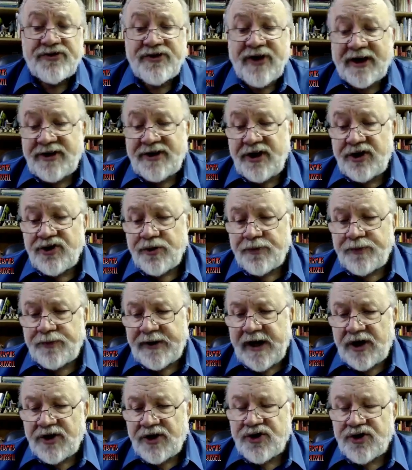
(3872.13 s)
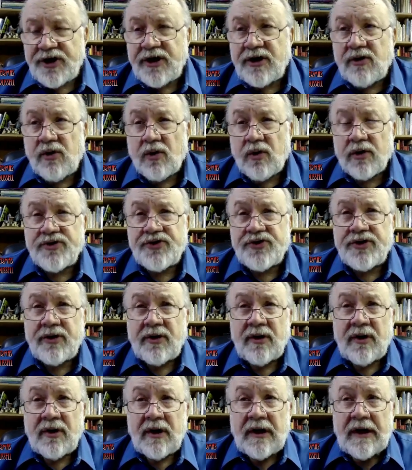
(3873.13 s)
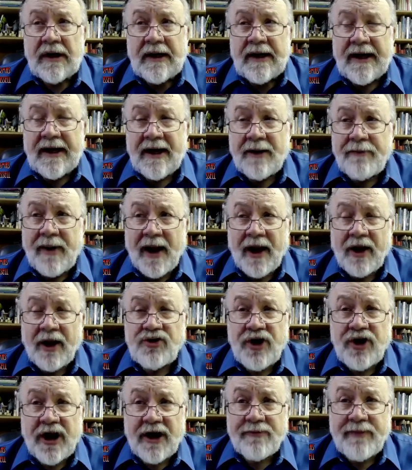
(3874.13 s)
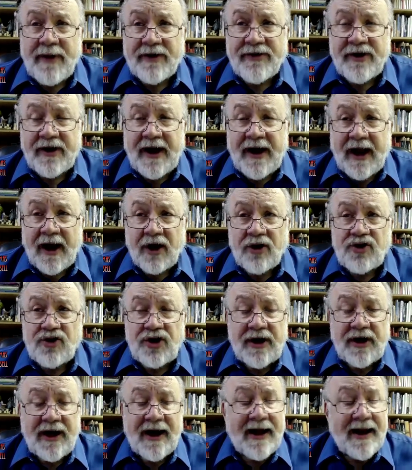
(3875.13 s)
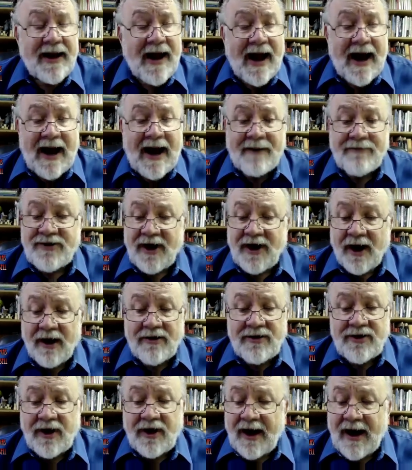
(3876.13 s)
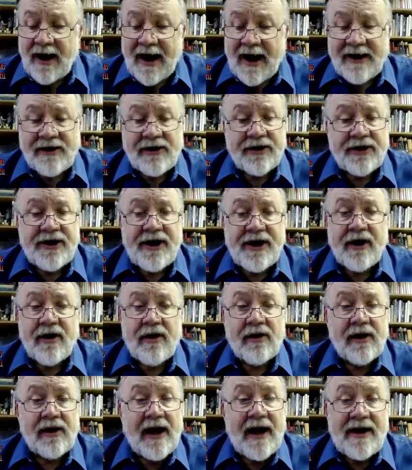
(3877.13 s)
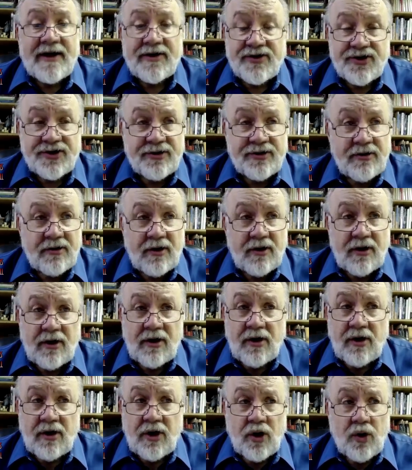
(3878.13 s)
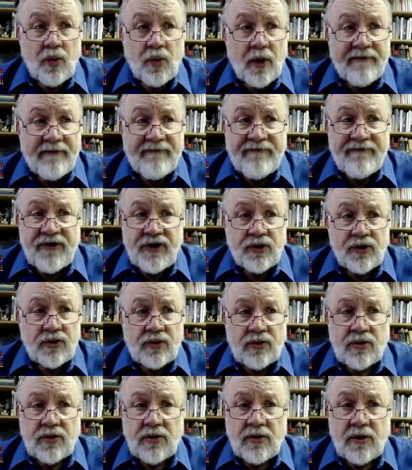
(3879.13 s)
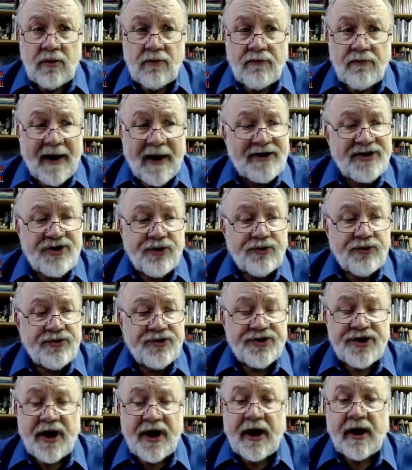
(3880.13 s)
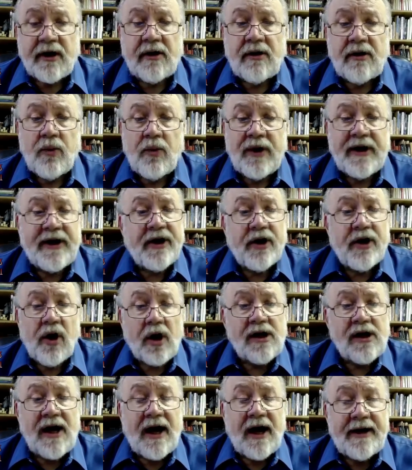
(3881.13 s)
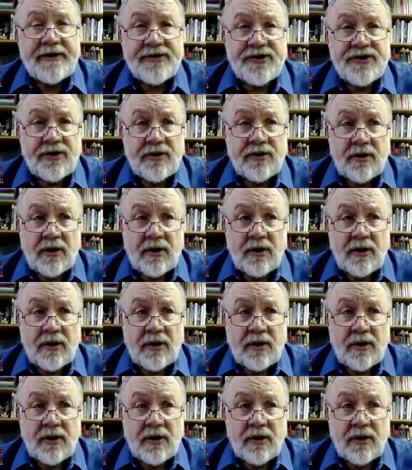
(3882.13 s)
I teach a PhD course in apologetic methodology, and I'm telling you, I could care less what view my students take. We get all kinds.